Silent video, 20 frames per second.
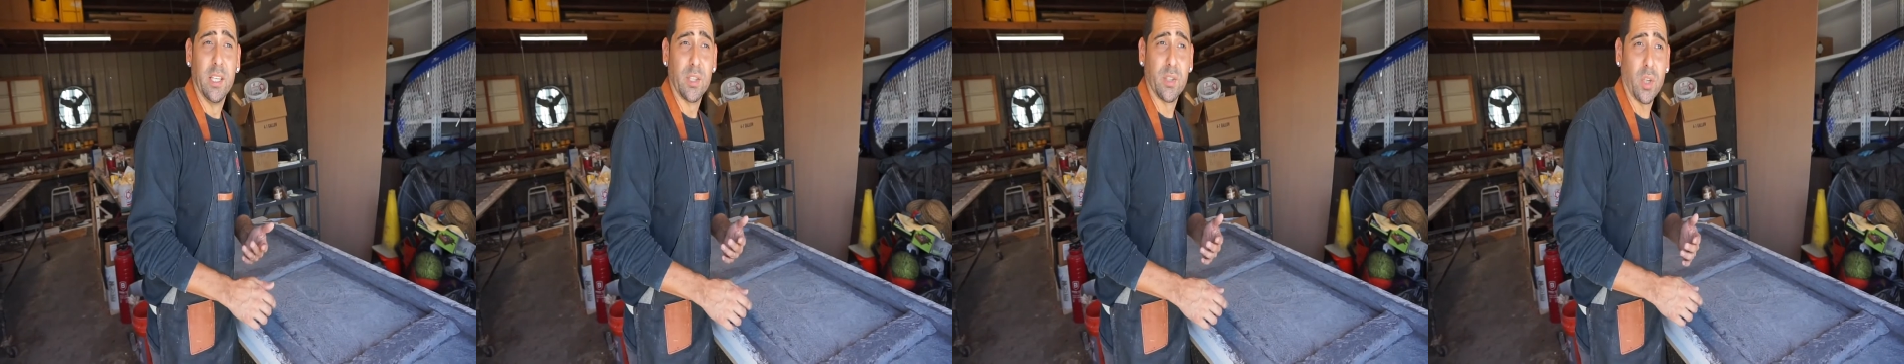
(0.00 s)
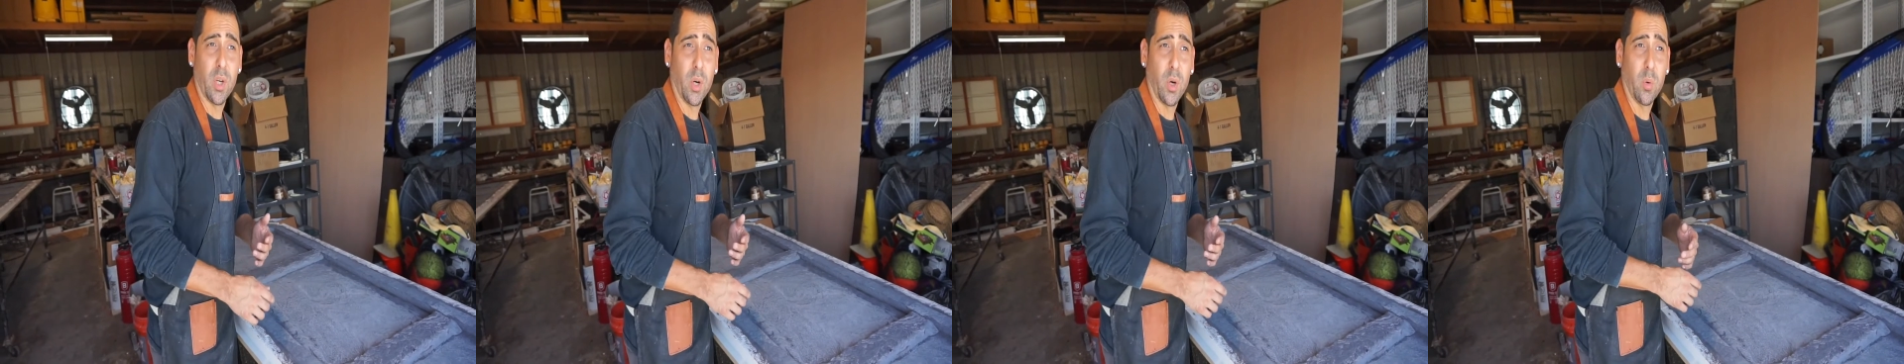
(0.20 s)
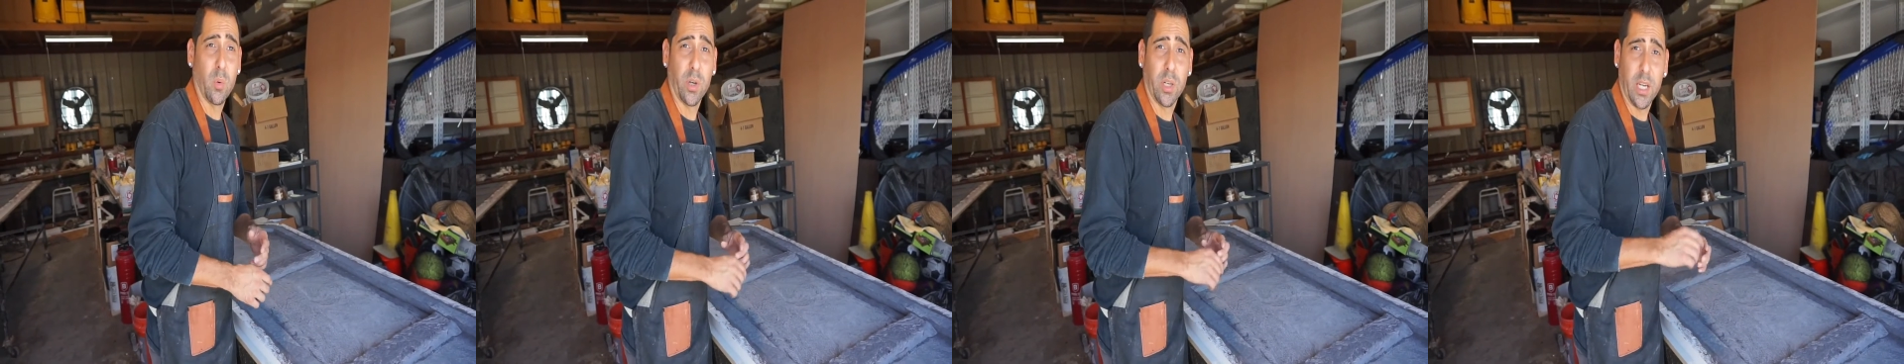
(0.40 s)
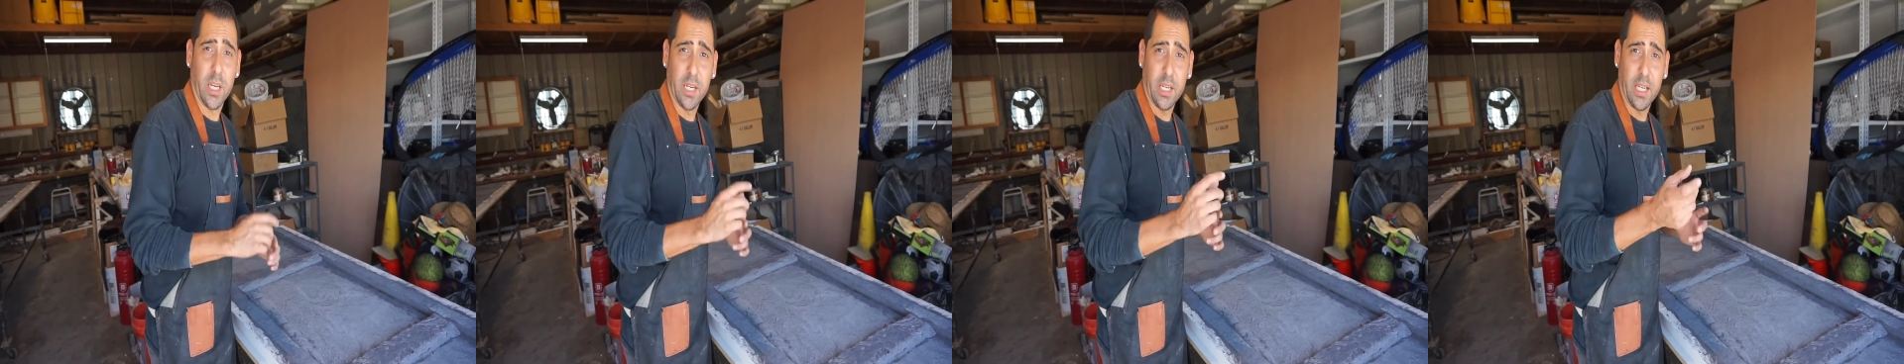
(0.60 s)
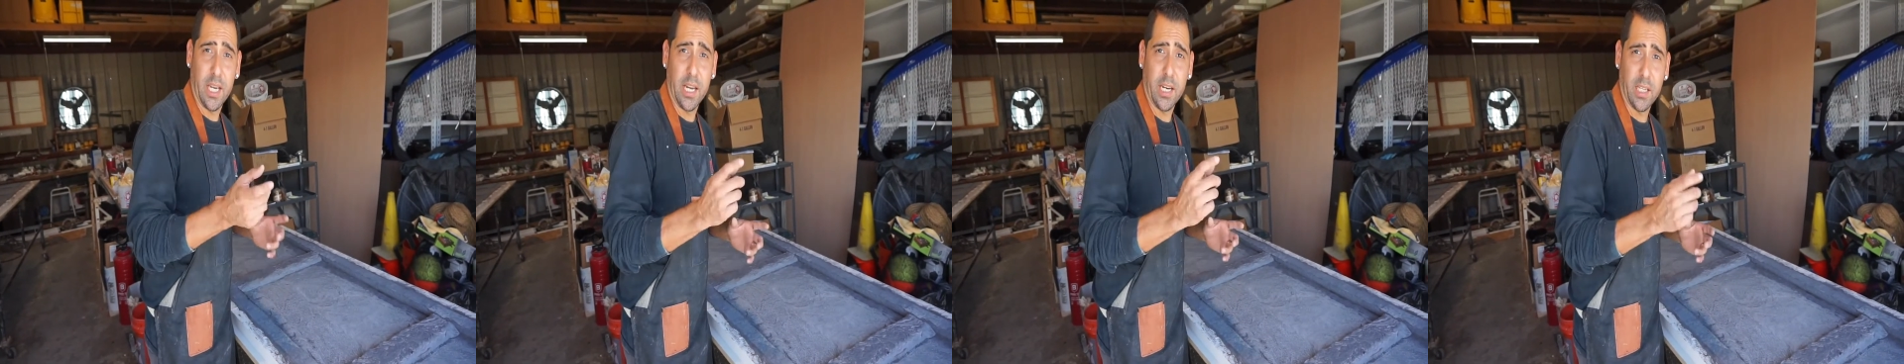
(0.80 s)
so we're
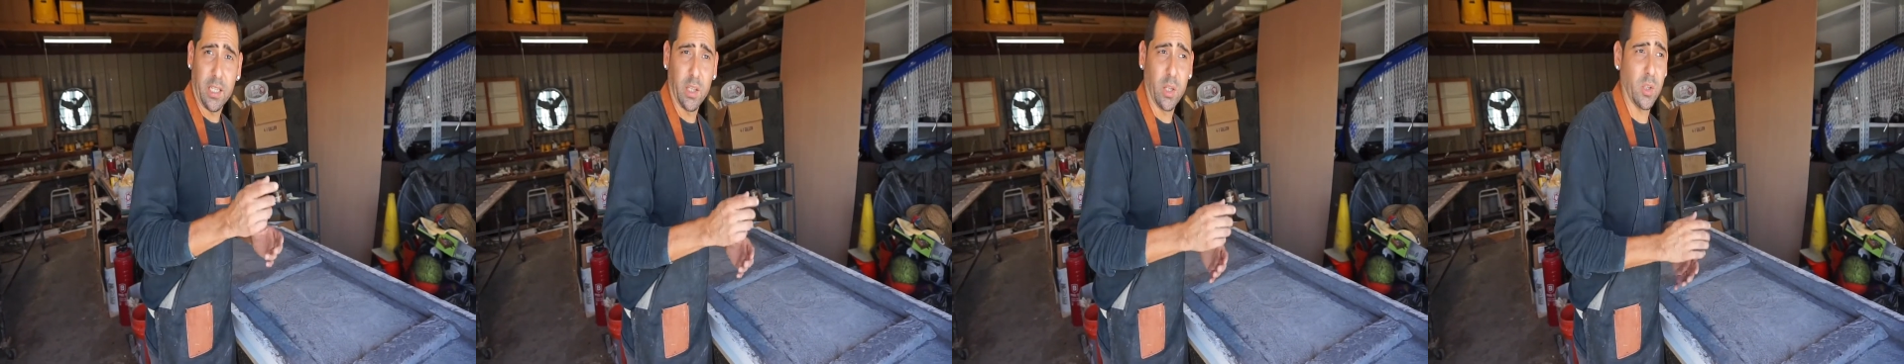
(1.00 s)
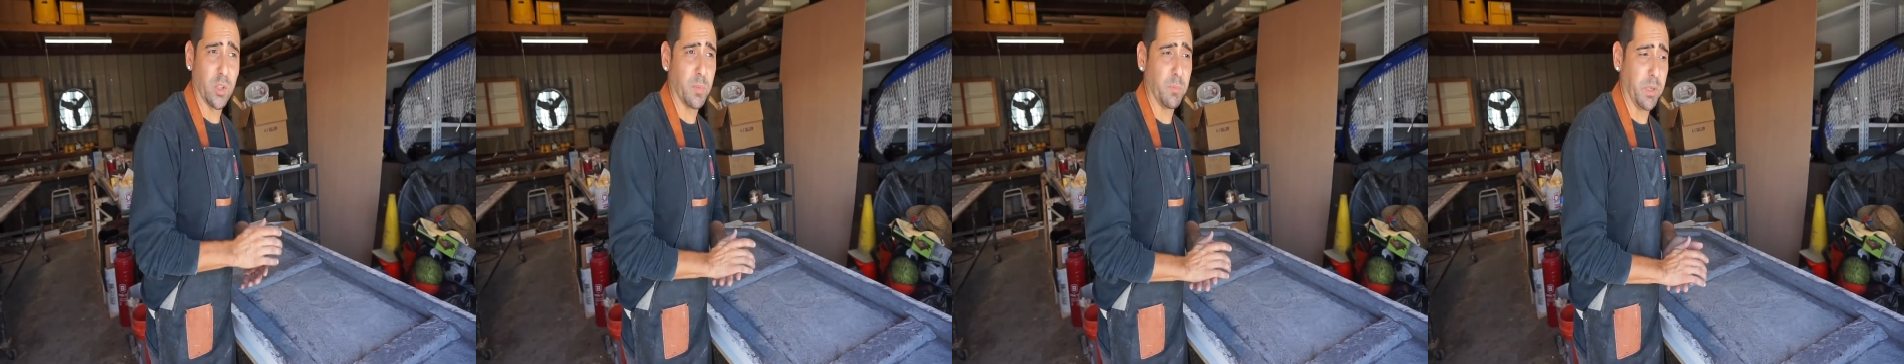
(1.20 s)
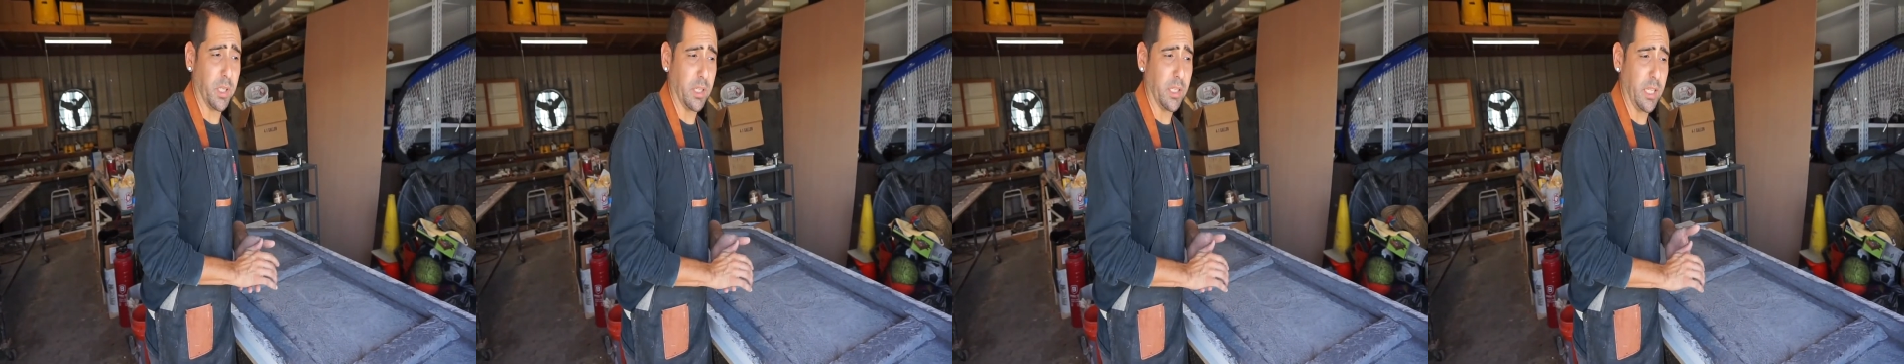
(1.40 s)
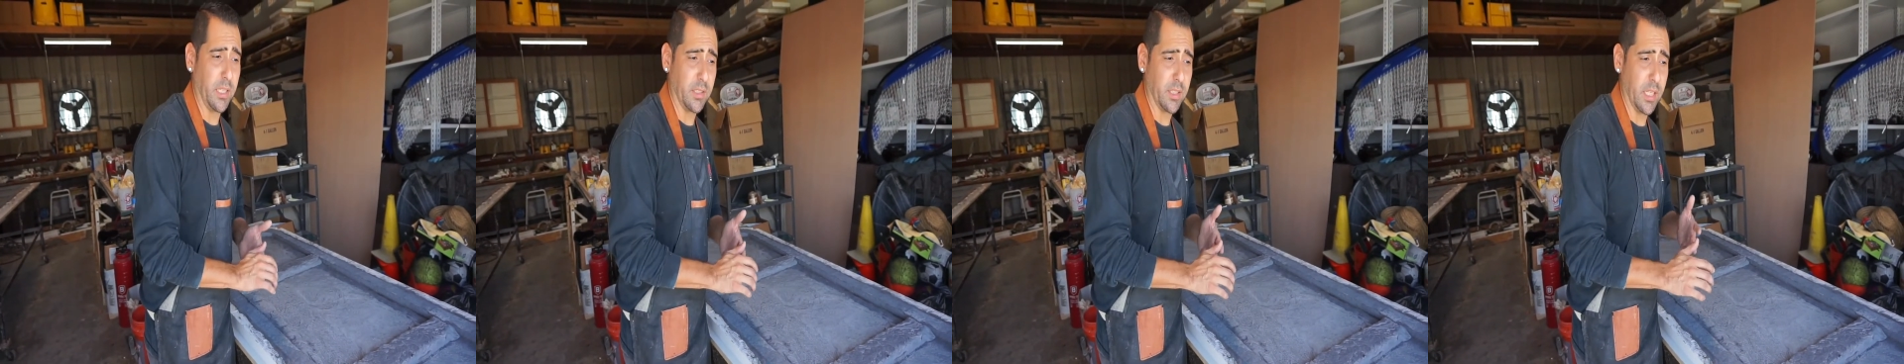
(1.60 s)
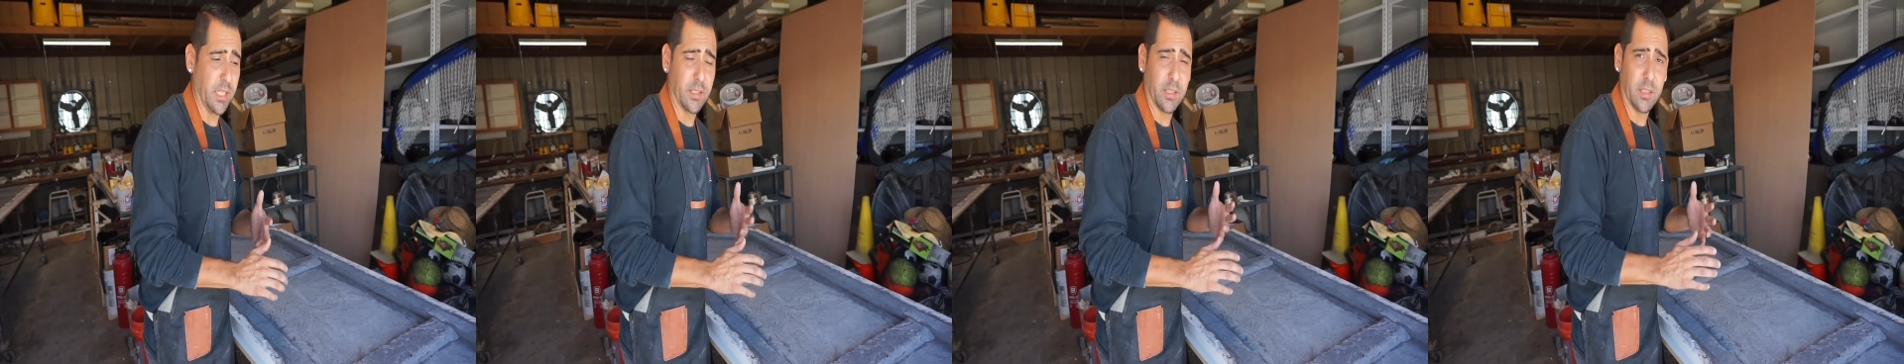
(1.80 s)
cutting it kind of close, but
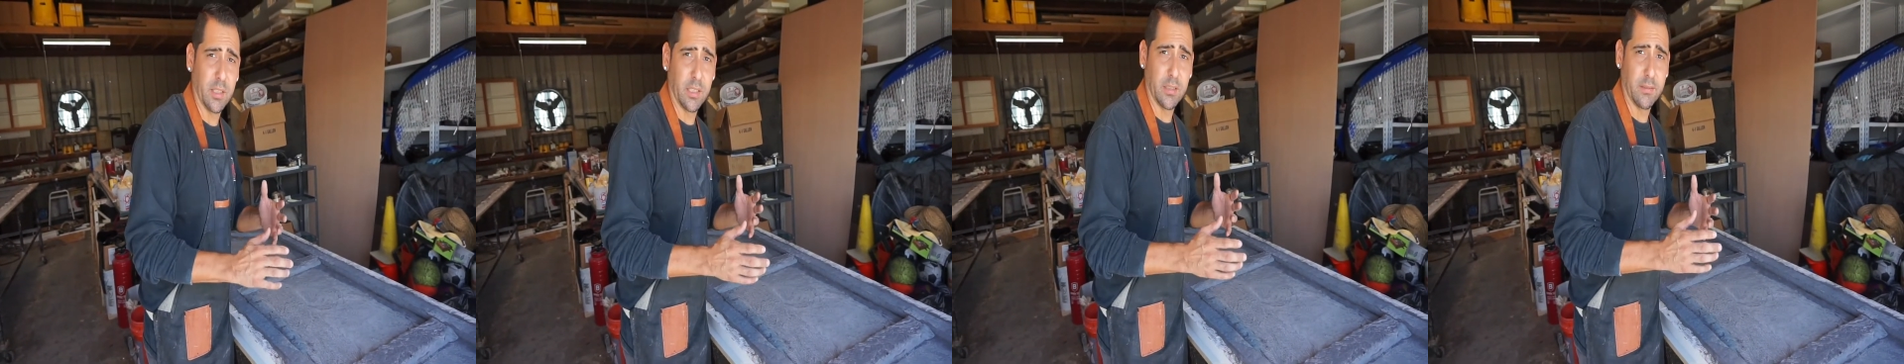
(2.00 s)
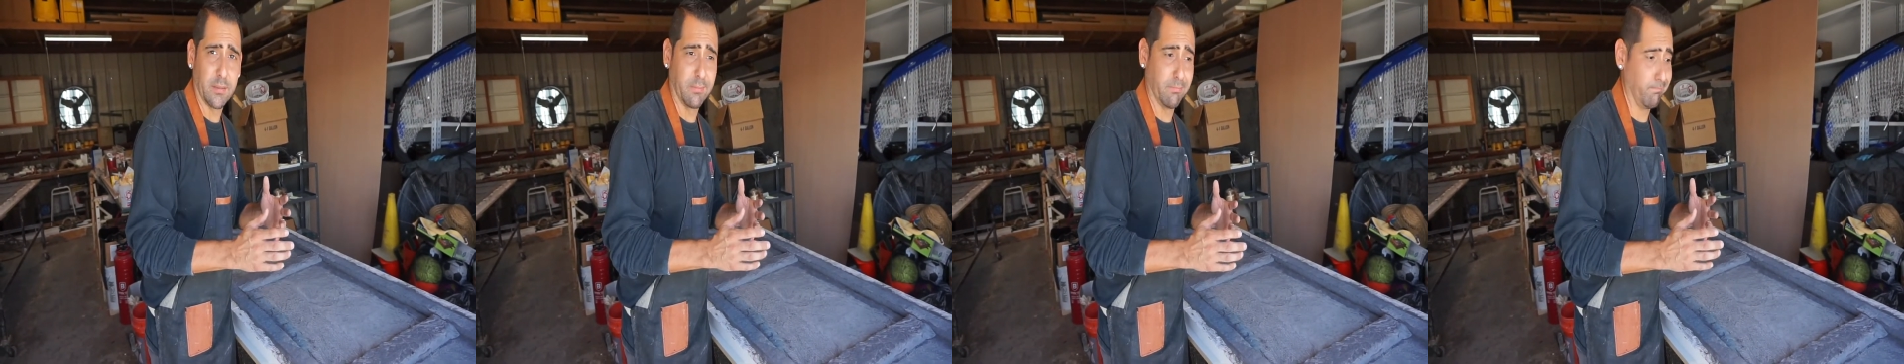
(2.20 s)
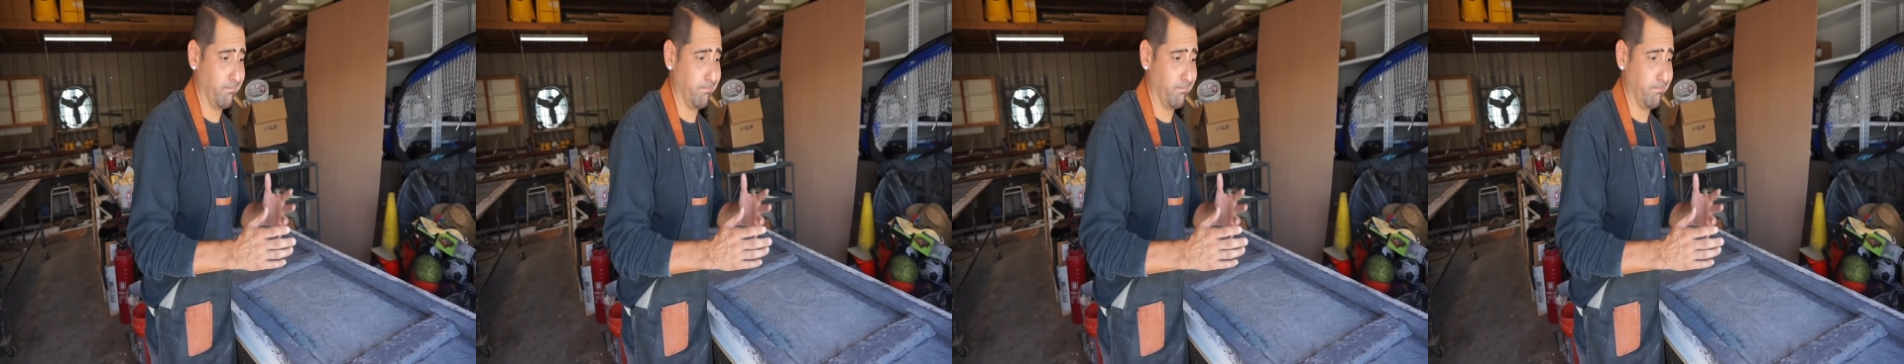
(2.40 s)
it's it's it's